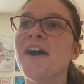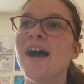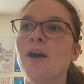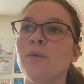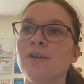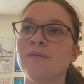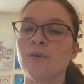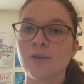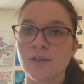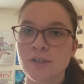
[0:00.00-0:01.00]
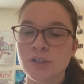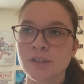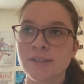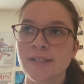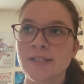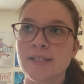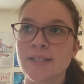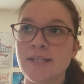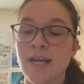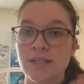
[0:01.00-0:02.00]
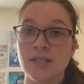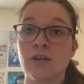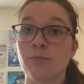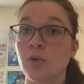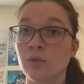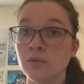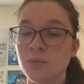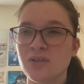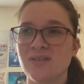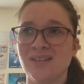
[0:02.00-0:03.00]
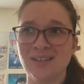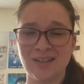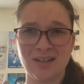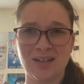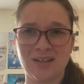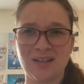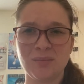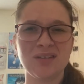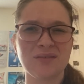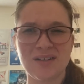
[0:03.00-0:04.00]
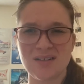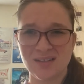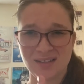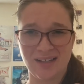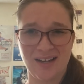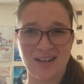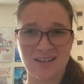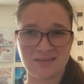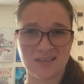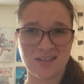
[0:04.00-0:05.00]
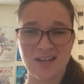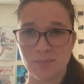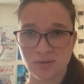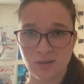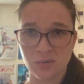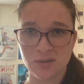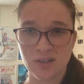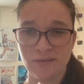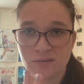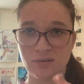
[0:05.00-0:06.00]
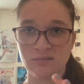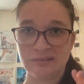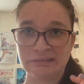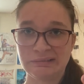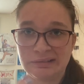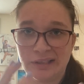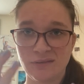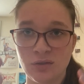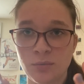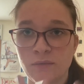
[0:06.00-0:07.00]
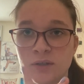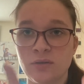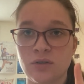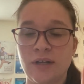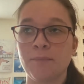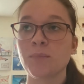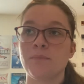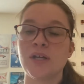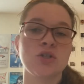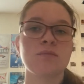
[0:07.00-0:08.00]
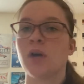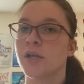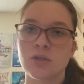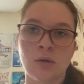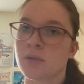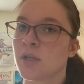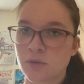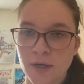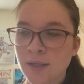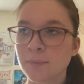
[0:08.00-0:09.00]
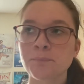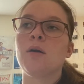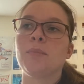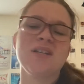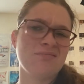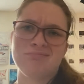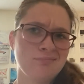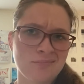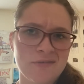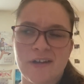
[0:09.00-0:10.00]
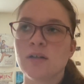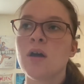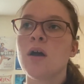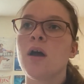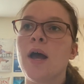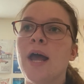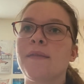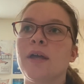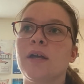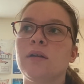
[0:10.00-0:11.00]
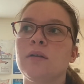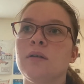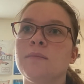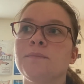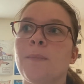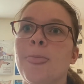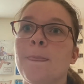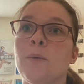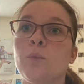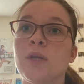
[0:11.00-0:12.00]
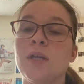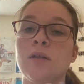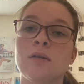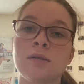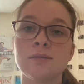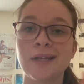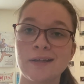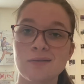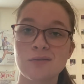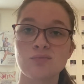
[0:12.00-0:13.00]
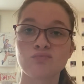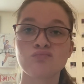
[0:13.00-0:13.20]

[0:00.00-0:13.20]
our vocal audition is the ending of Pole, which is like, I'm convinced it's like a step lower. I have to do my research on that. It's just, I just know it's not the right key, but it's fine. And then we learn a little dance,